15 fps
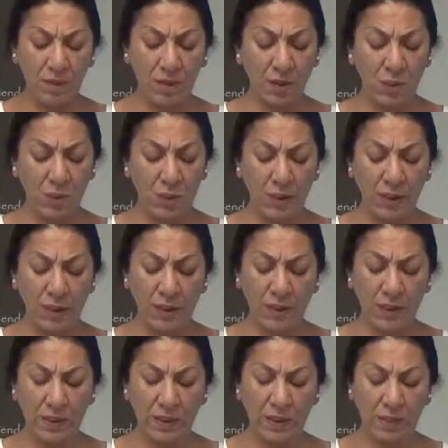with
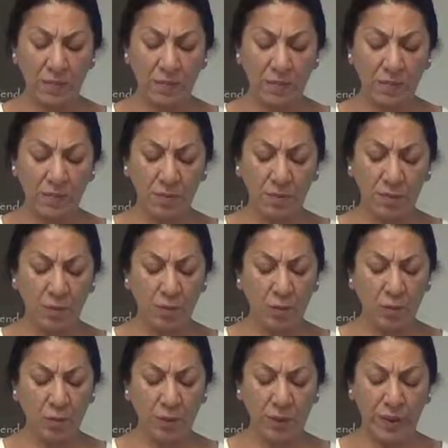this
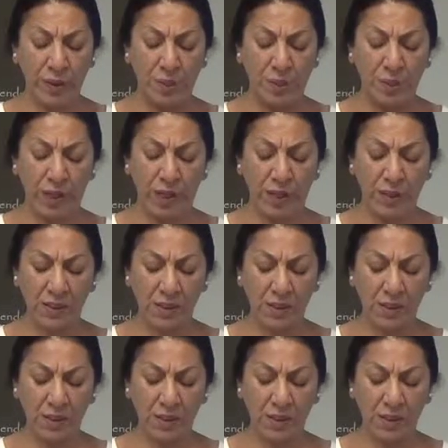supreme presence.